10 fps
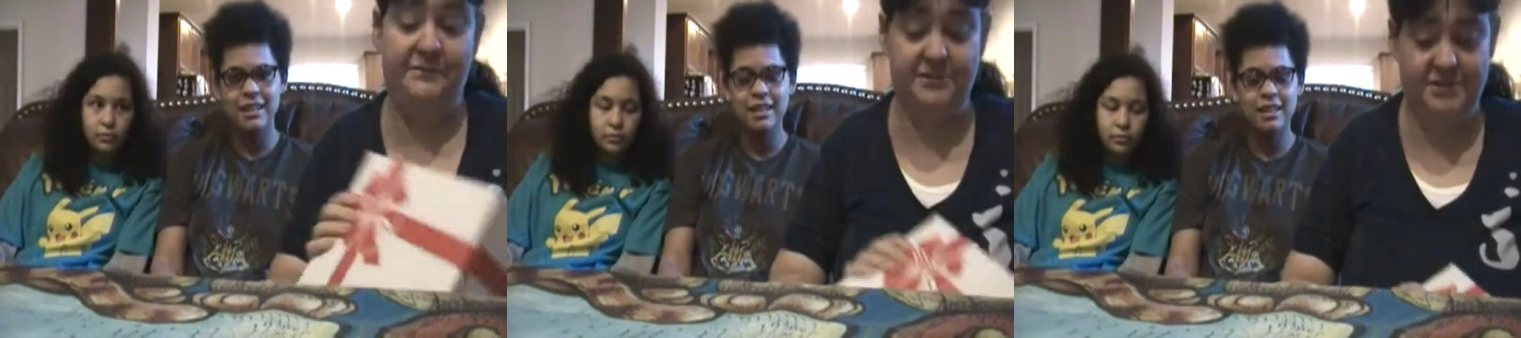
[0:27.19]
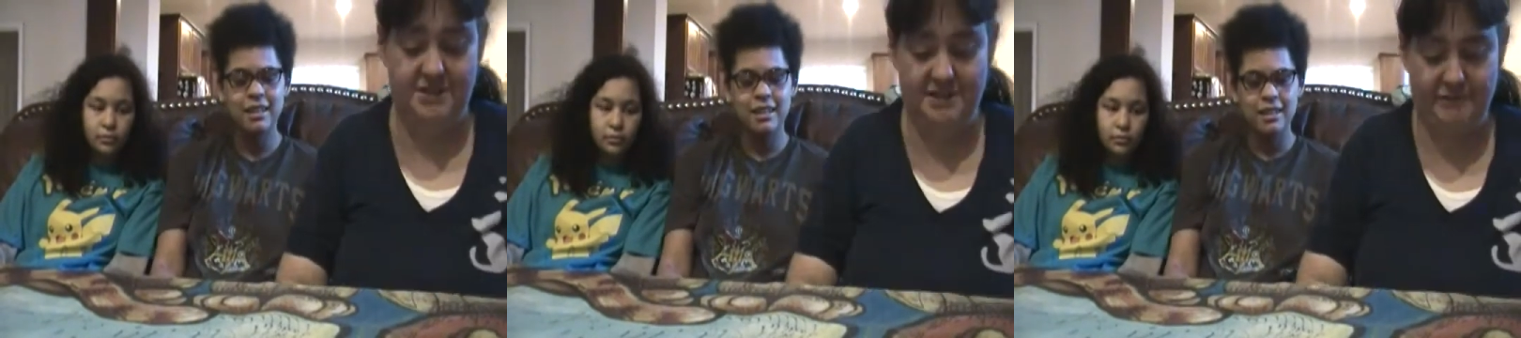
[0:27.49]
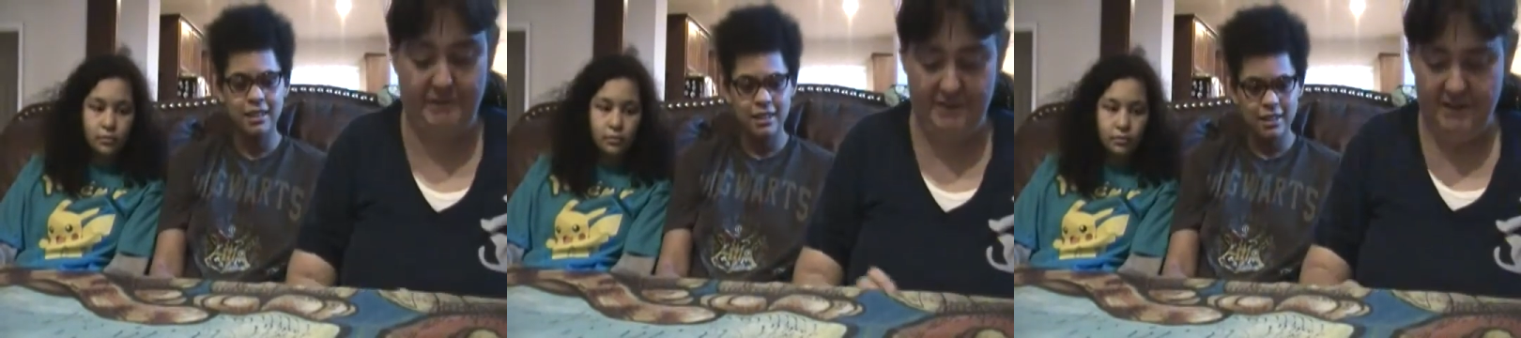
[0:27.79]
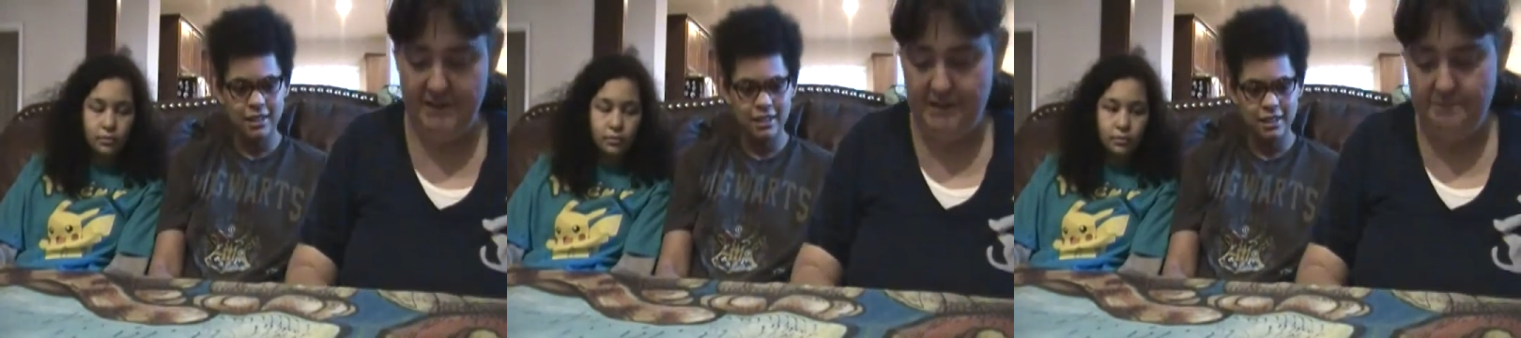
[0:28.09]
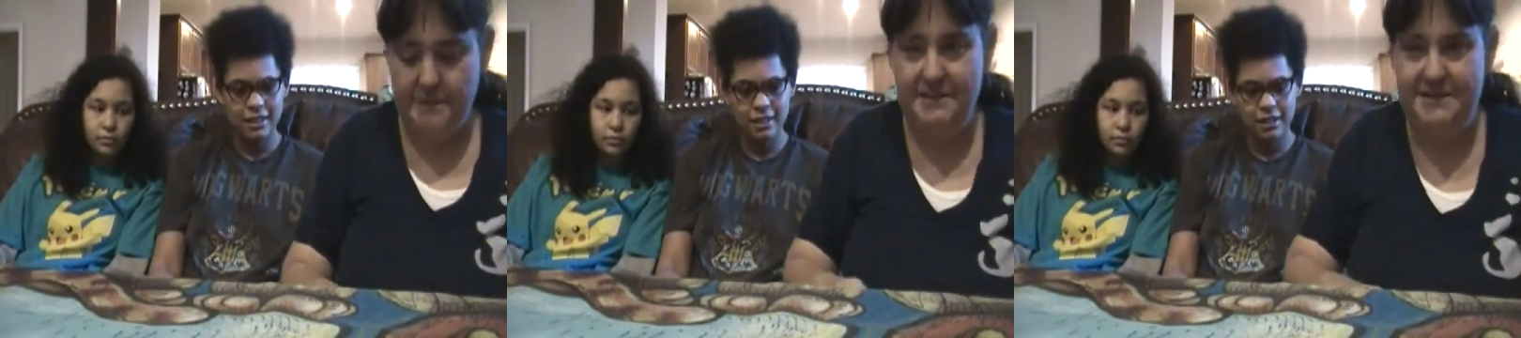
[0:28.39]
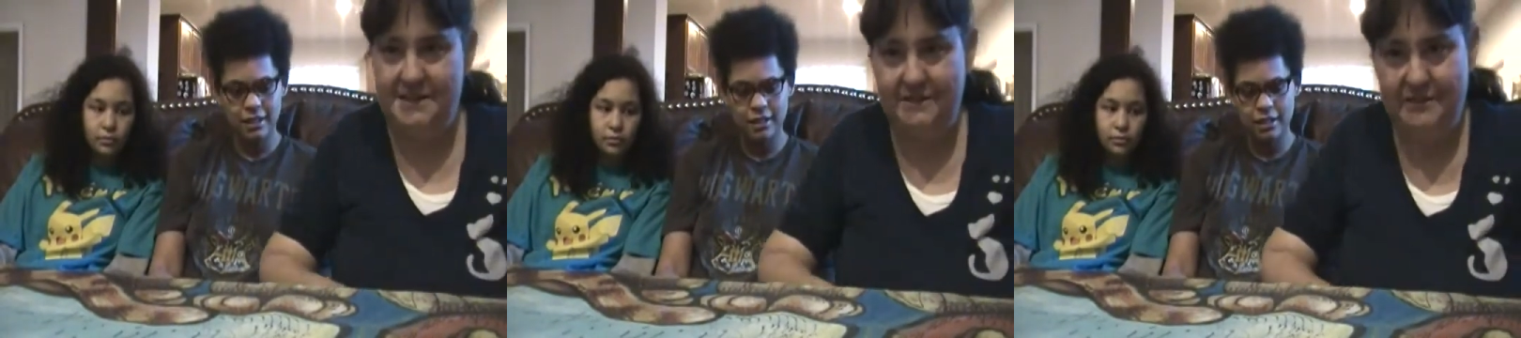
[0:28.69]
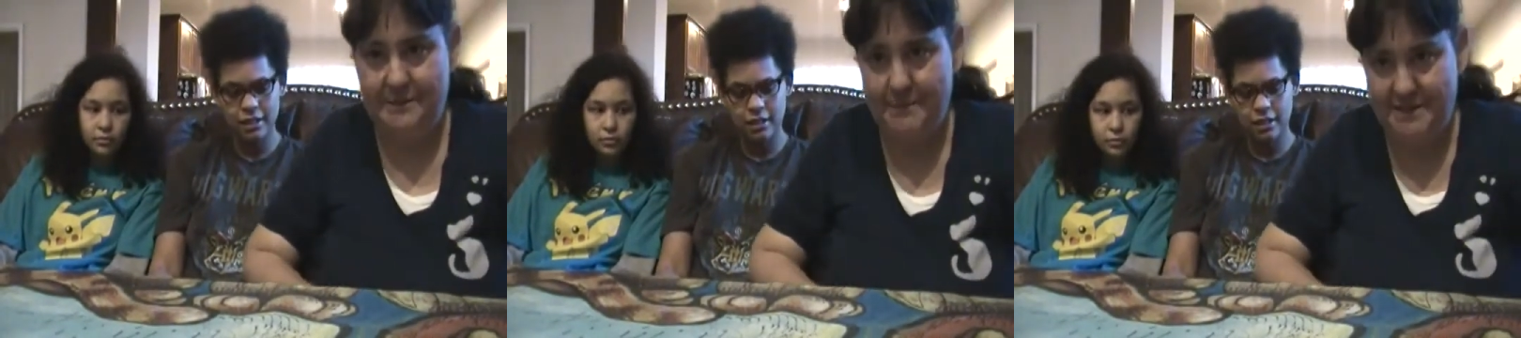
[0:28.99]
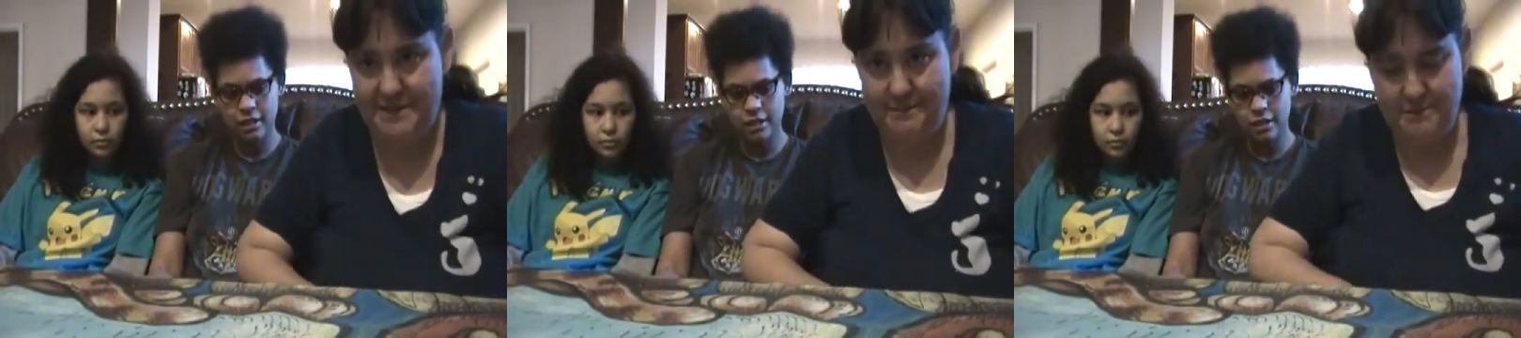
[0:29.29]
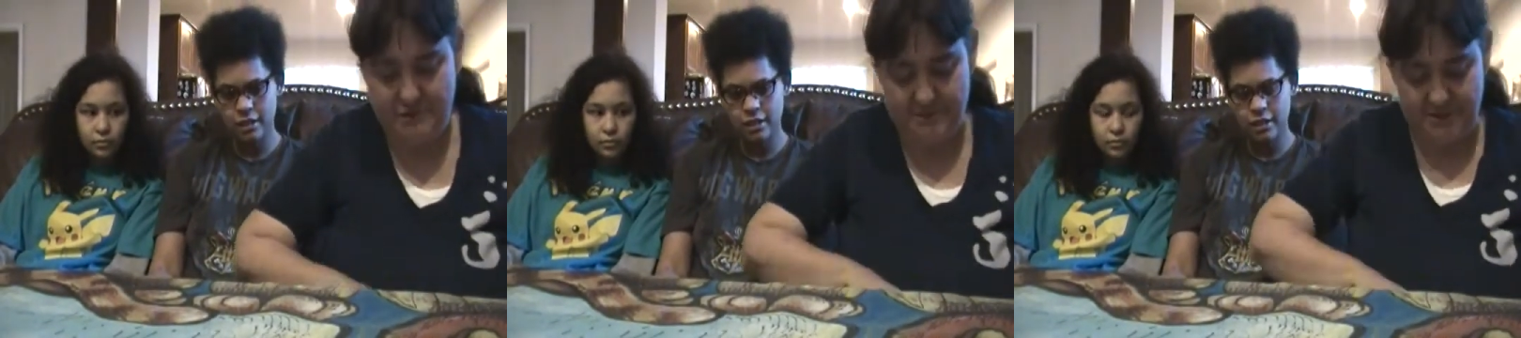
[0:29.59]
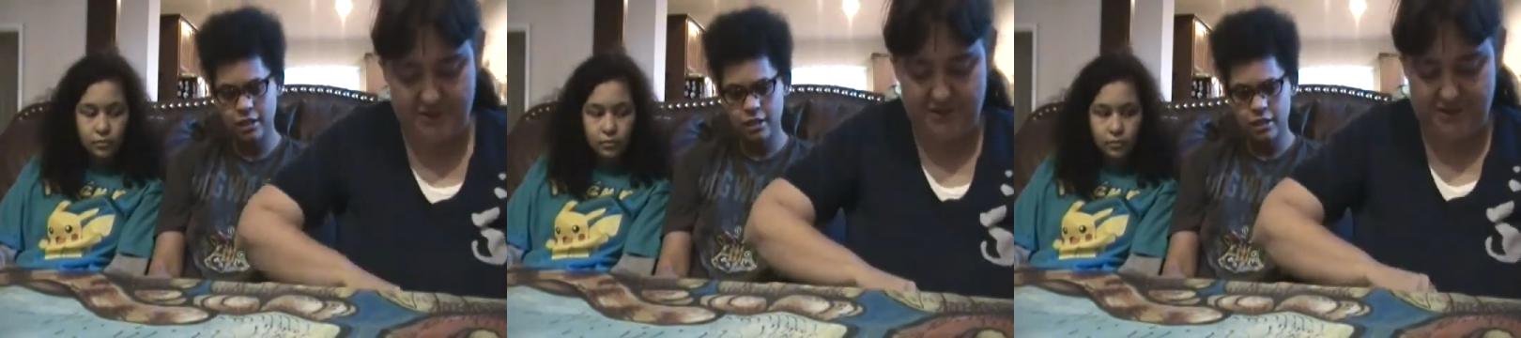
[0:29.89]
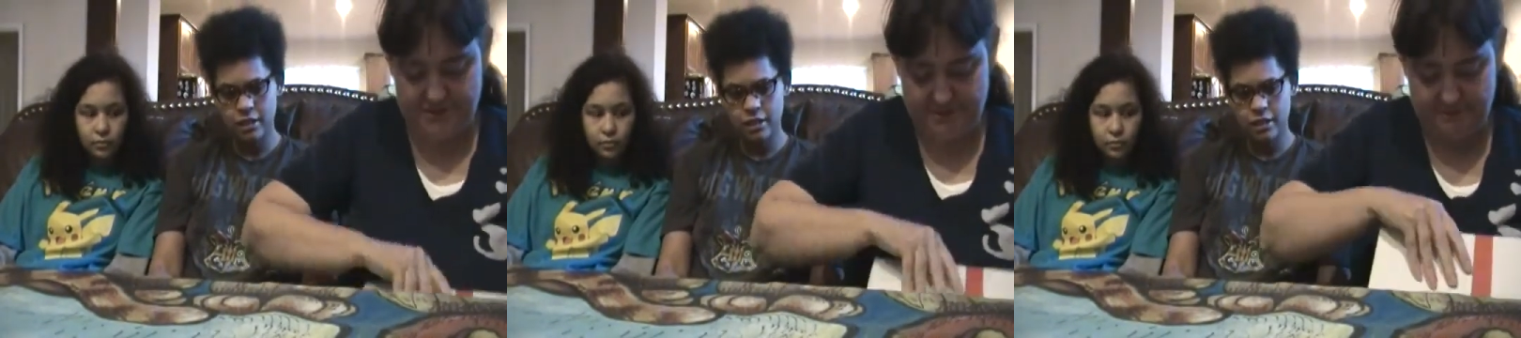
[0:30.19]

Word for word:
Speaker 1: bag full of stuff, but maybe the stuff got messed up too much.